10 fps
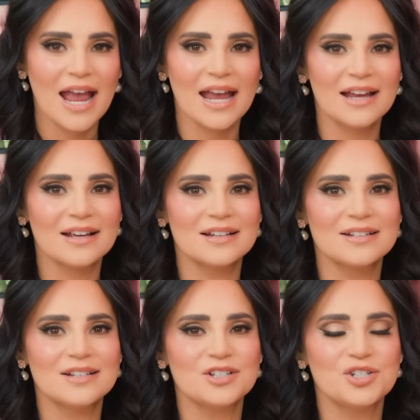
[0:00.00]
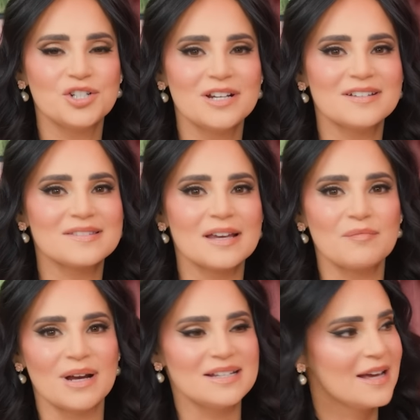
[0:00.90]
and she is like
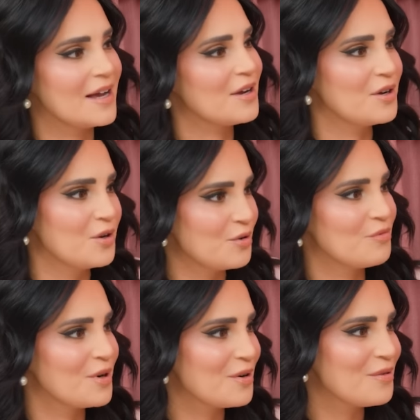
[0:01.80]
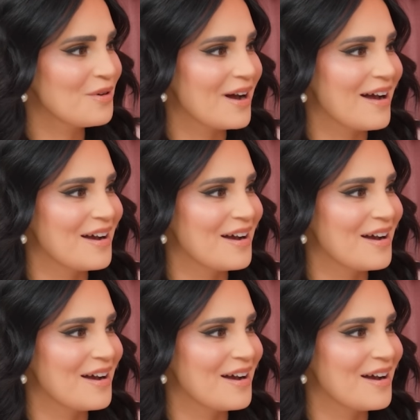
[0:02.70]
my tech guru. guru.